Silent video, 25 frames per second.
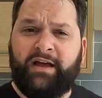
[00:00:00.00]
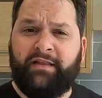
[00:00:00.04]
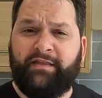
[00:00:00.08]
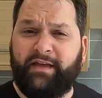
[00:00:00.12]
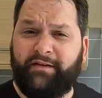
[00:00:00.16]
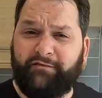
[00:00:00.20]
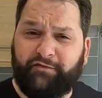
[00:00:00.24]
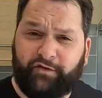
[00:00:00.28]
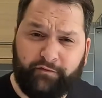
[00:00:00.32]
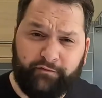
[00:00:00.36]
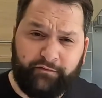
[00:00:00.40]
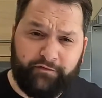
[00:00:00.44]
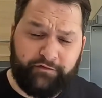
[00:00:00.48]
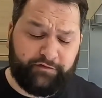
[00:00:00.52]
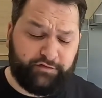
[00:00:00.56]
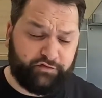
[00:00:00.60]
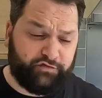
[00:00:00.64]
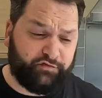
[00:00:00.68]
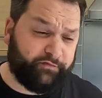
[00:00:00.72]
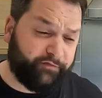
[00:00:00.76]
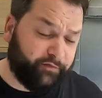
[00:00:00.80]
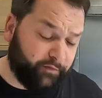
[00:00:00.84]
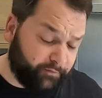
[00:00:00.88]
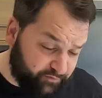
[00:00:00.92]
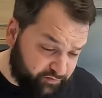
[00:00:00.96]
They've gone
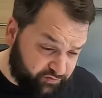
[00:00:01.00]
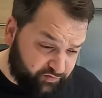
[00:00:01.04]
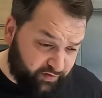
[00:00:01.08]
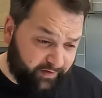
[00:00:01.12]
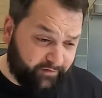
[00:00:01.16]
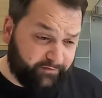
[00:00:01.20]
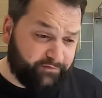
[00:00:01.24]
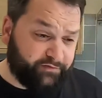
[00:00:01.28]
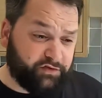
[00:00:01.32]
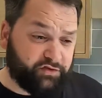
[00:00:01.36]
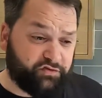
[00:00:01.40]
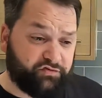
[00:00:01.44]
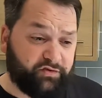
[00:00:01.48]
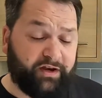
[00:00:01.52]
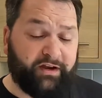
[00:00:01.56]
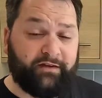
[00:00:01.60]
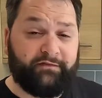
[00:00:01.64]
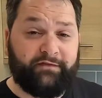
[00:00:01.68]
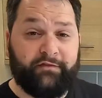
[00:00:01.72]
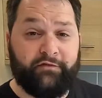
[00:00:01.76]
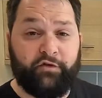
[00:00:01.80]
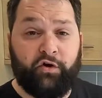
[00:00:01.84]
from strength to strength.